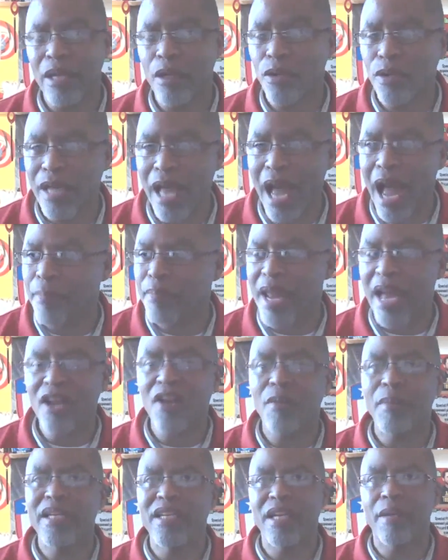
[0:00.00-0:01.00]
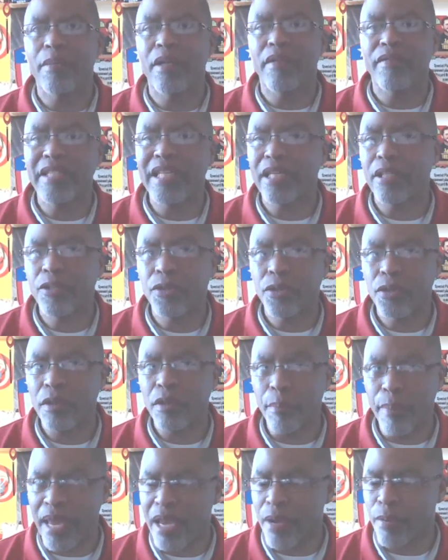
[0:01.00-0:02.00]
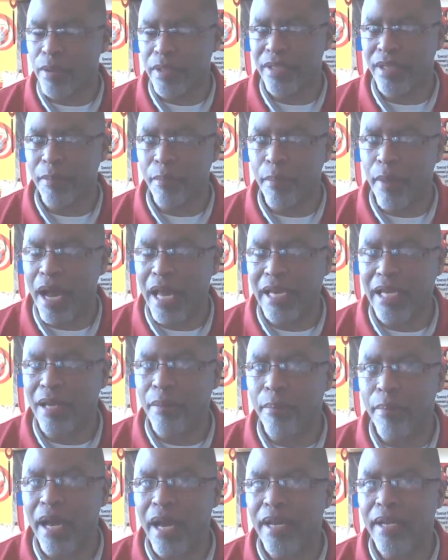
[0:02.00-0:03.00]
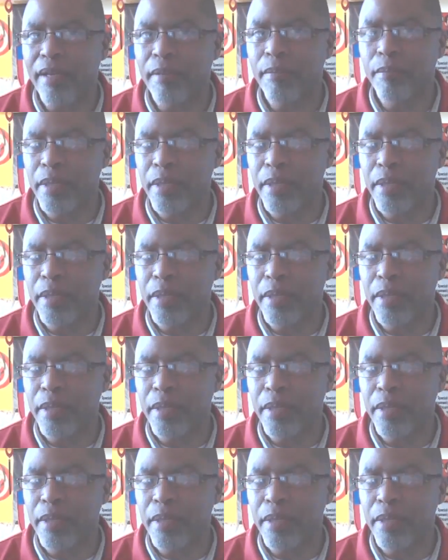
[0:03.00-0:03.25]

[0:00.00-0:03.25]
not gonna be dumb enough to get into a debate with somebody about it,